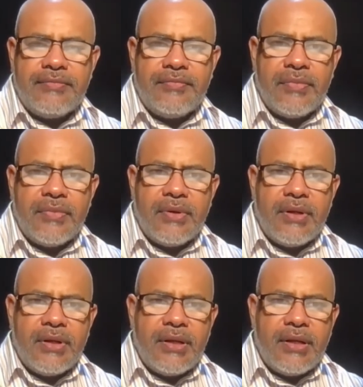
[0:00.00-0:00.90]

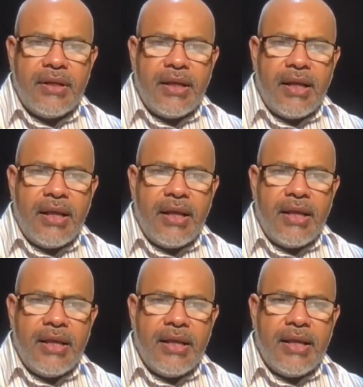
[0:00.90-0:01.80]

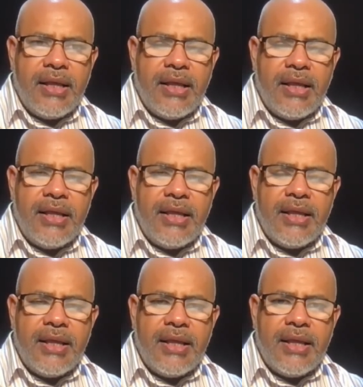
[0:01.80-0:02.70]

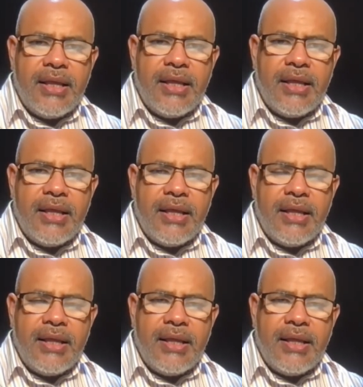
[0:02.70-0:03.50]
[no speech]